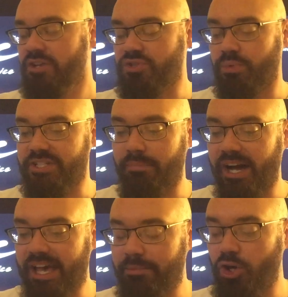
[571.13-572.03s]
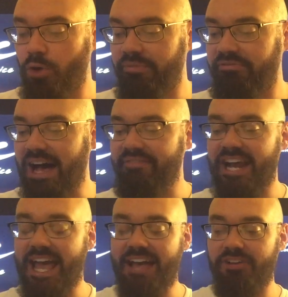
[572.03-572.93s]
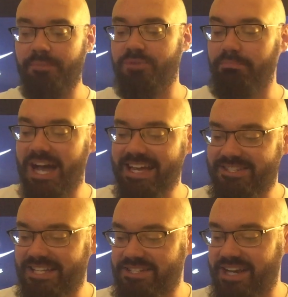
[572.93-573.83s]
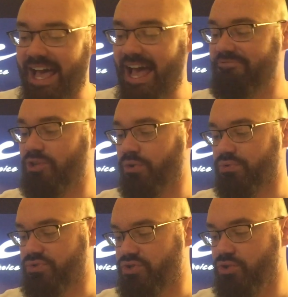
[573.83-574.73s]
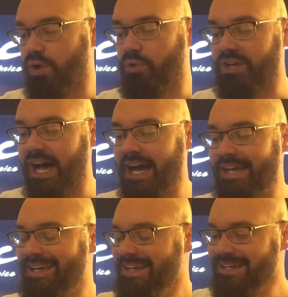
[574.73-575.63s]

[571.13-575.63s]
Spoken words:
So once again, Miami open 5.5, up to -6.5, totals 209.